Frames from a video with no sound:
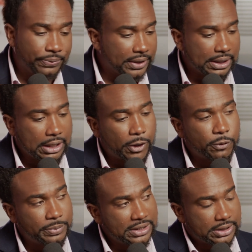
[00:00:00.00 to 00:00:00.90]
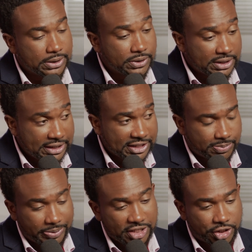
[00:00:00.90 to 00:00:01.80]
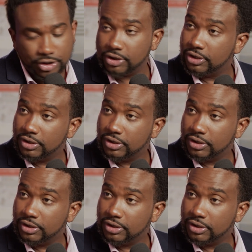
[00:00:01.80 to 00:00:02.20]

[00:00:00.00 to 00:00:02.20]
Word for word: that allowed me to see this picture